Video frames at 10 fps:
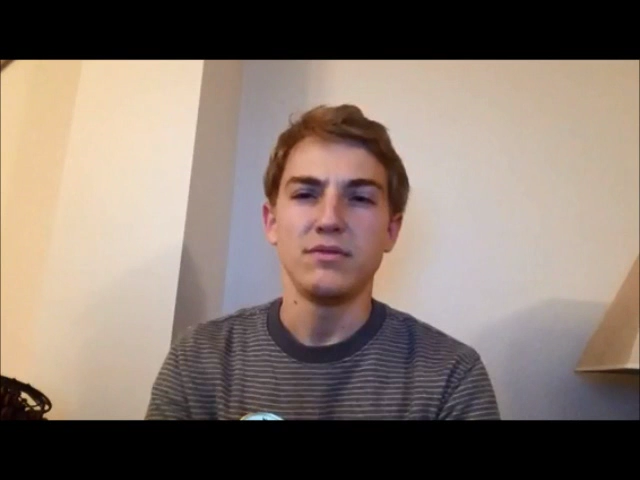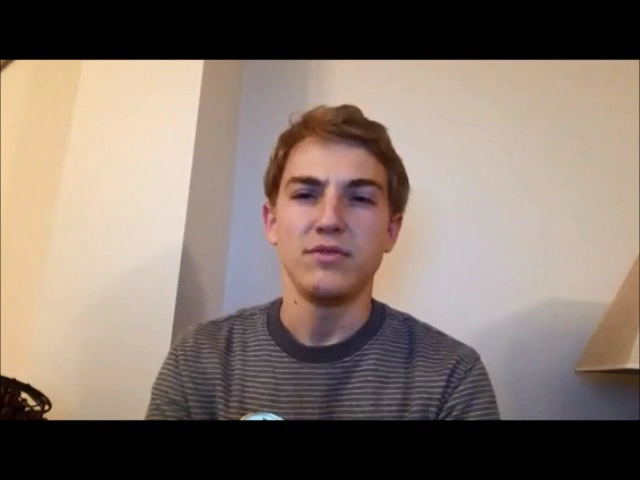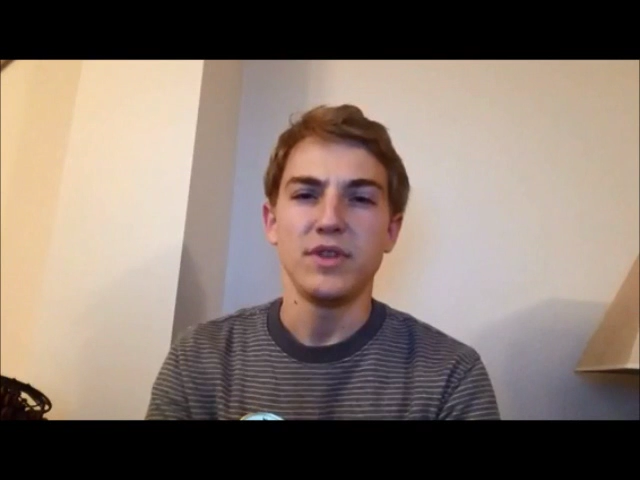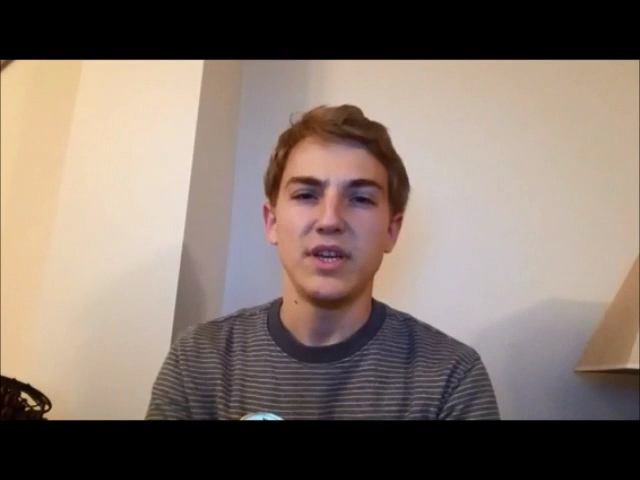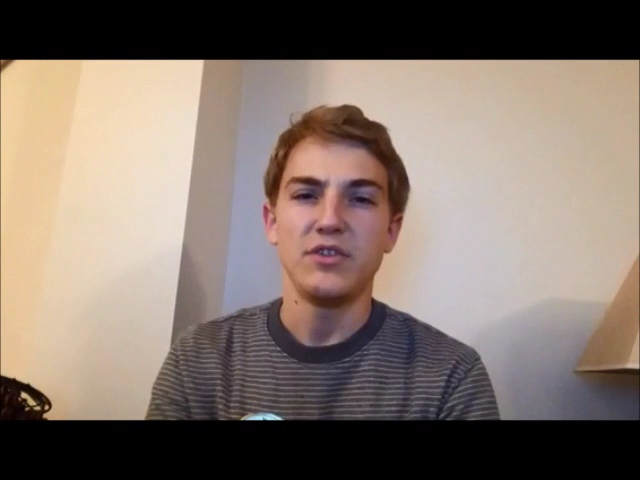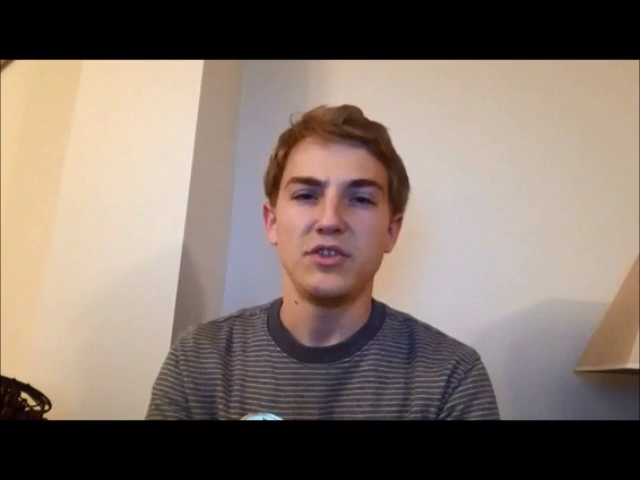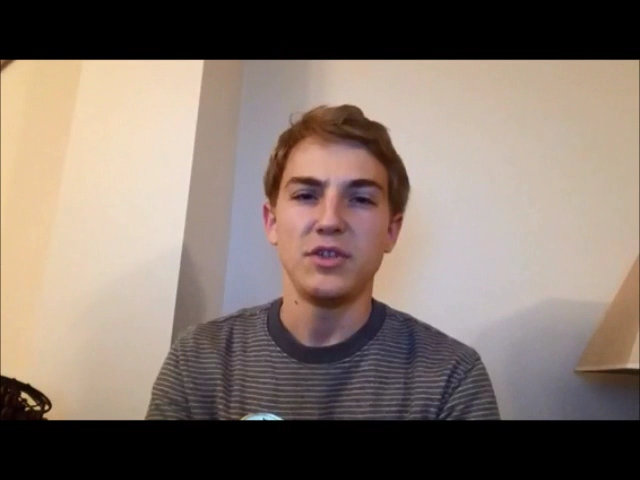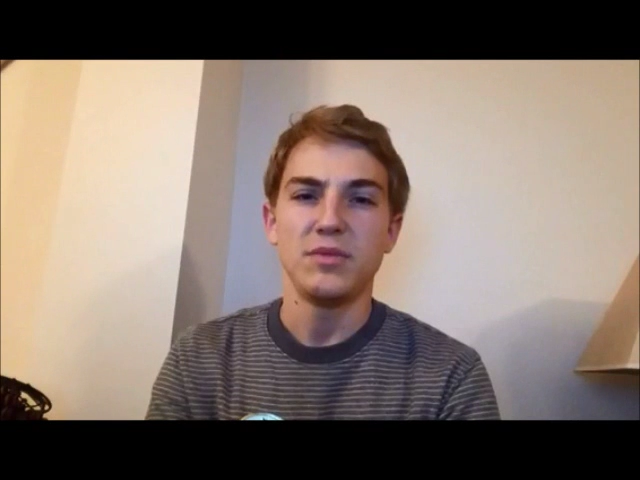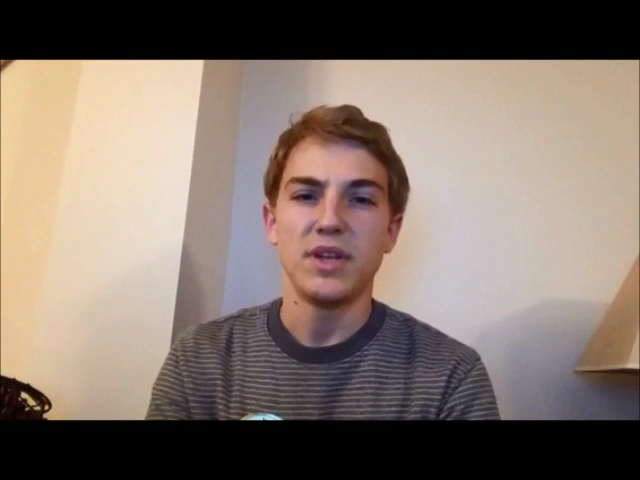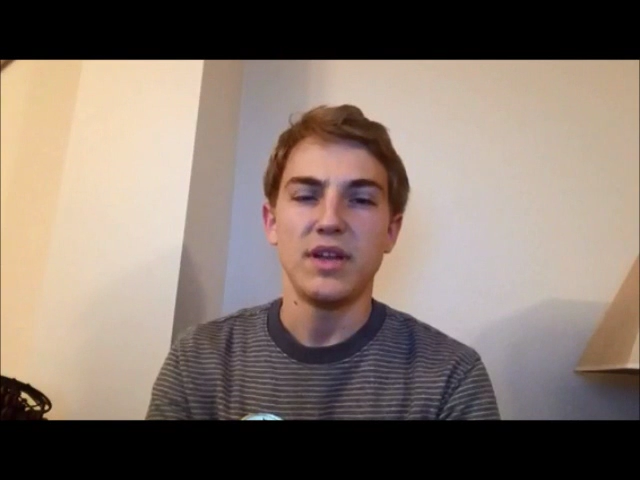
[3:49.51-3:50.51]

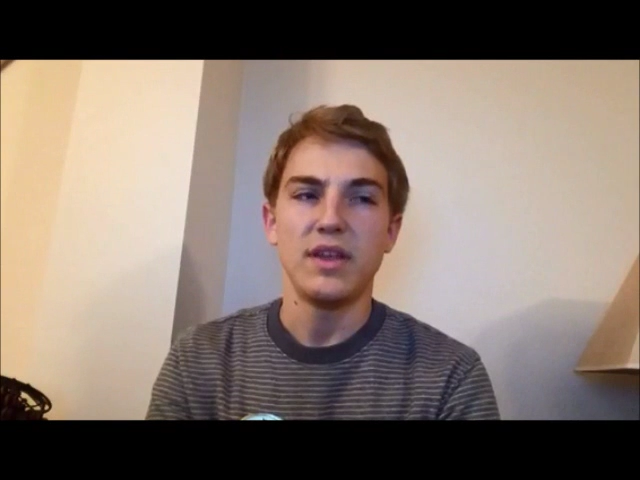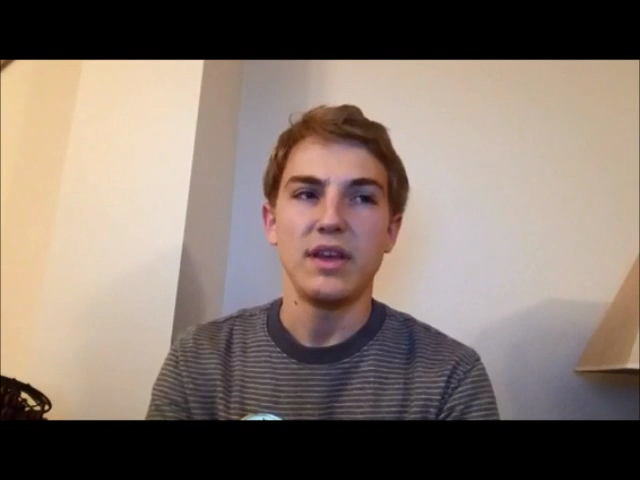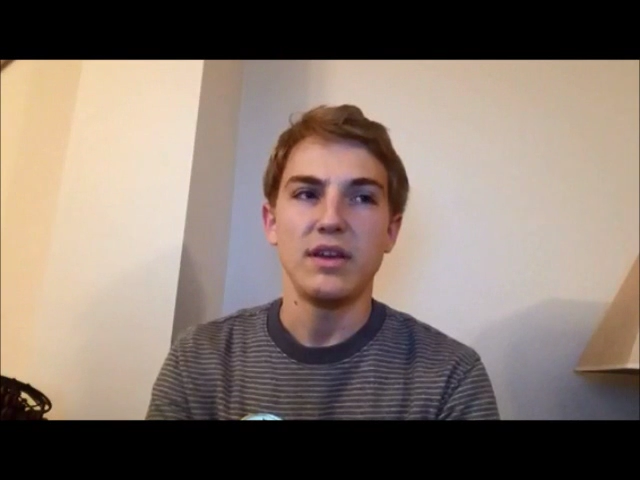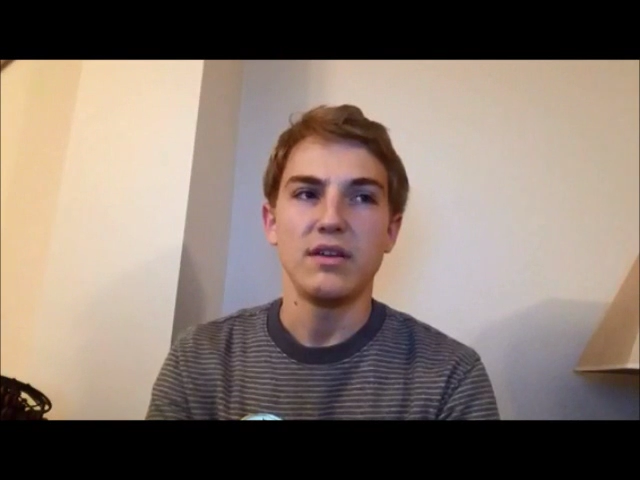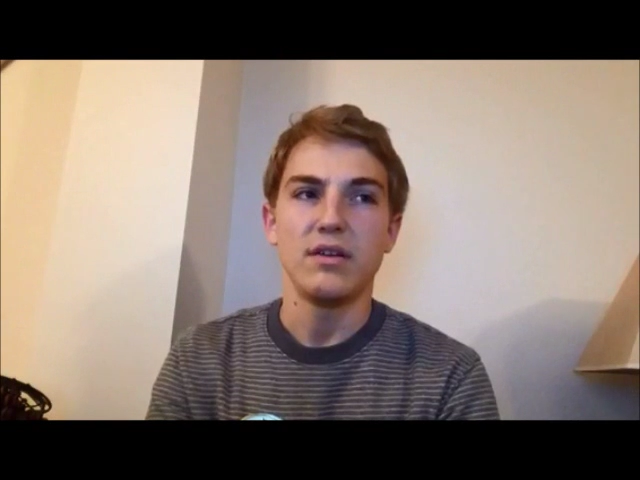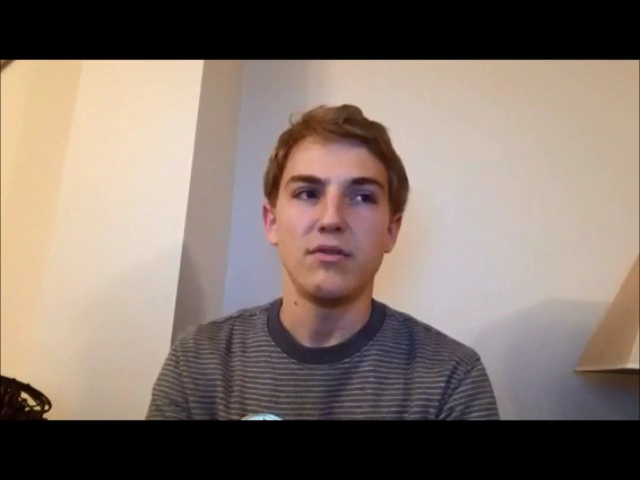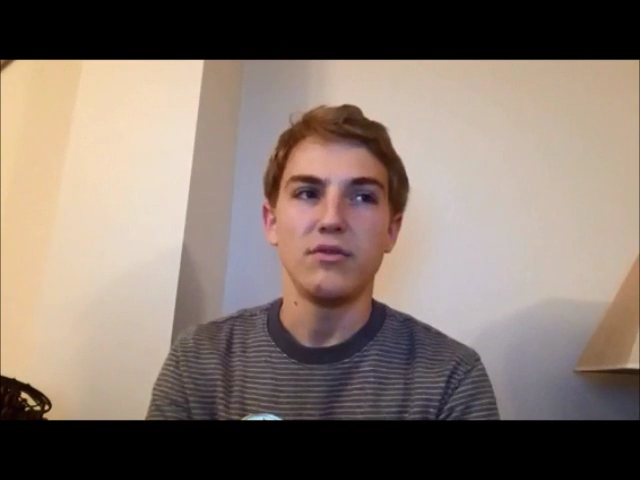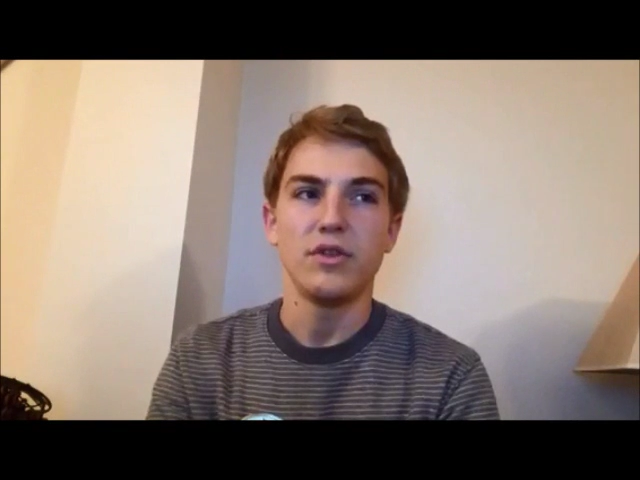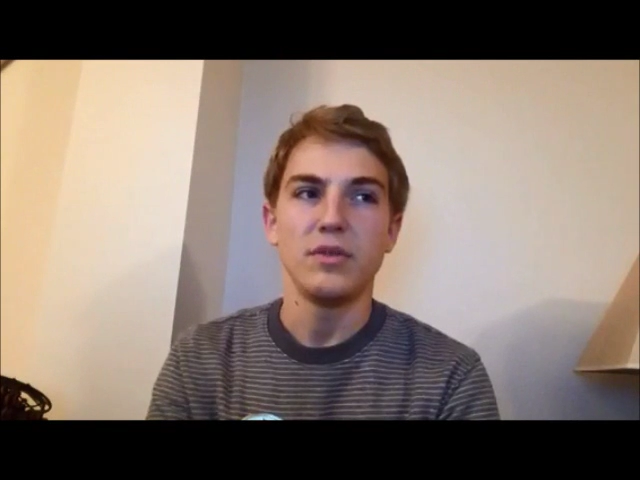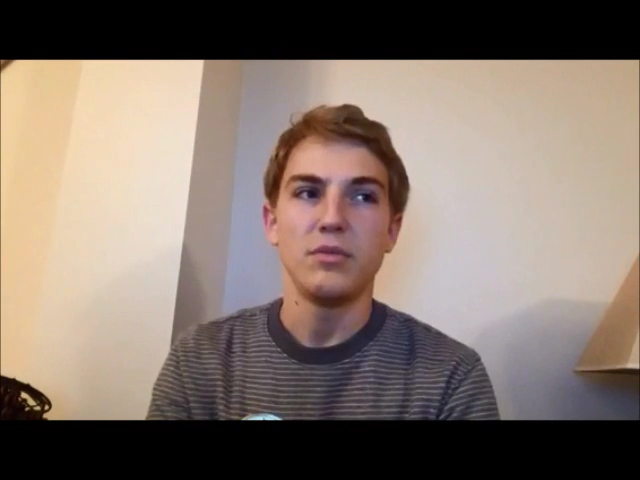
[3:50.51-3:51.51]
relationships that I think are
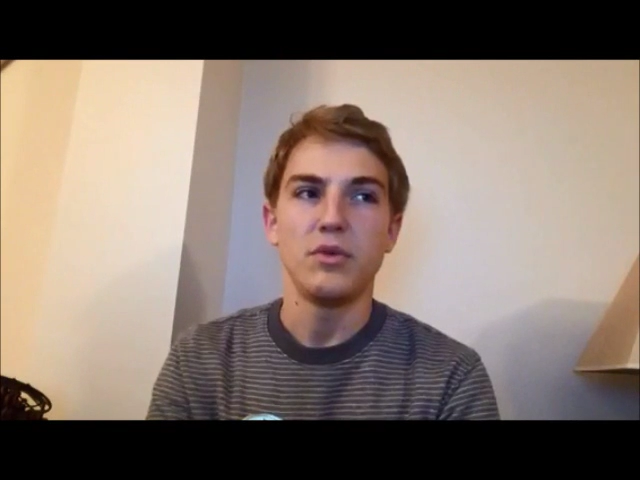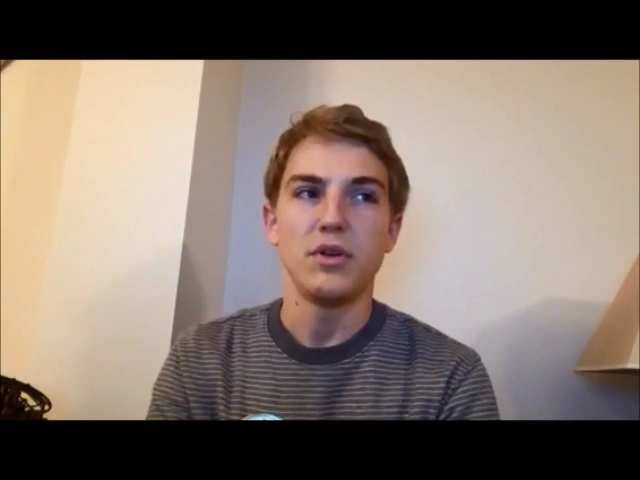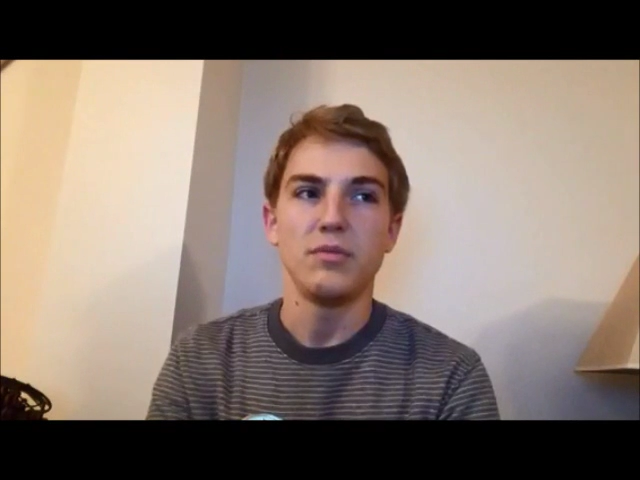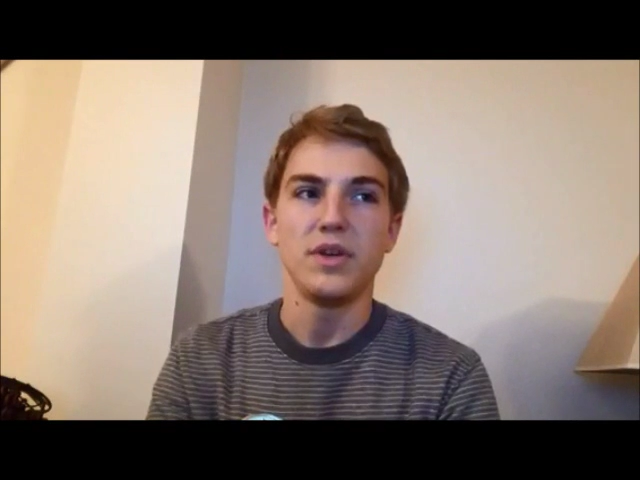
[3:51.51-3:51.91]
really important,